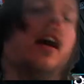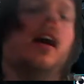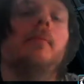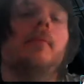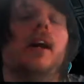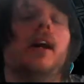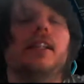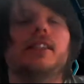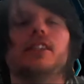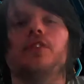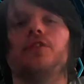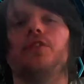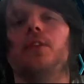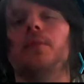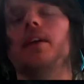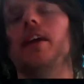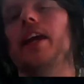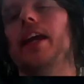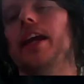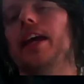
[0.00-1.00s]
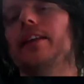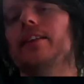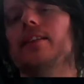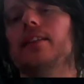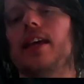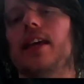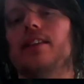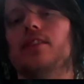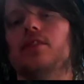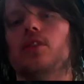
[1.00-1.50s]
a monster from our
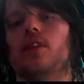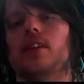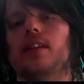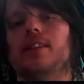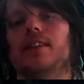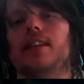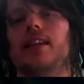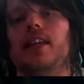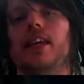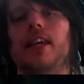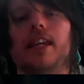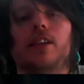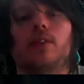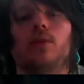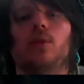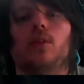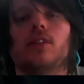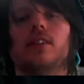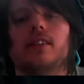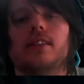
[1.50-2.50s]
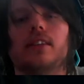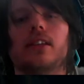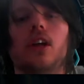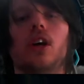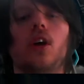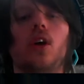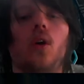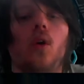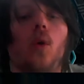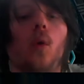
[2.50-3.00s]
hand as long as it equals
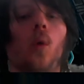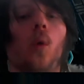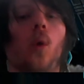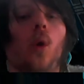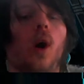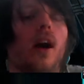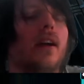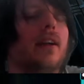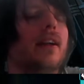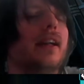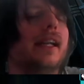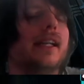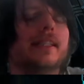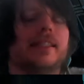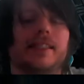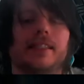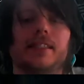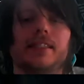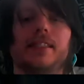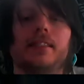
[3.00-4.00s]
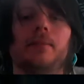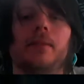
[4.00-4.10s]
or exceeds